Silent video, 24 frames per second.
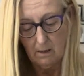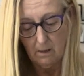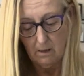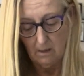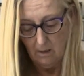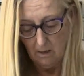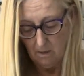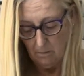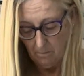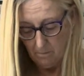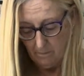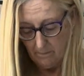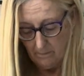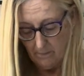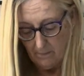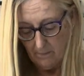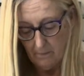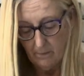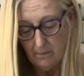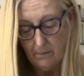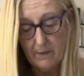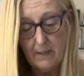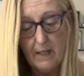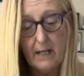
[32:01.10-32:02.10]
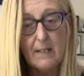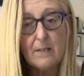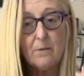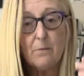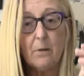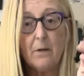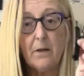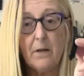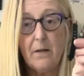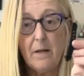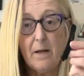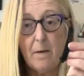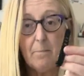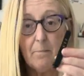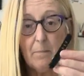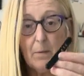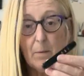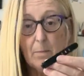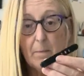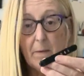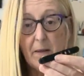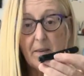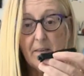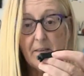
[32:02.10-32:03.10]
oh, there's one of them
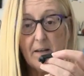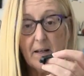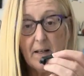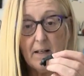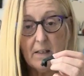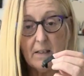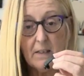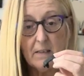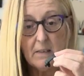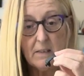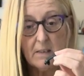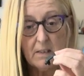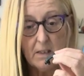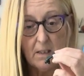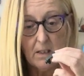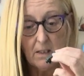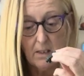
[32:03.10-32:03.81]
blooming things.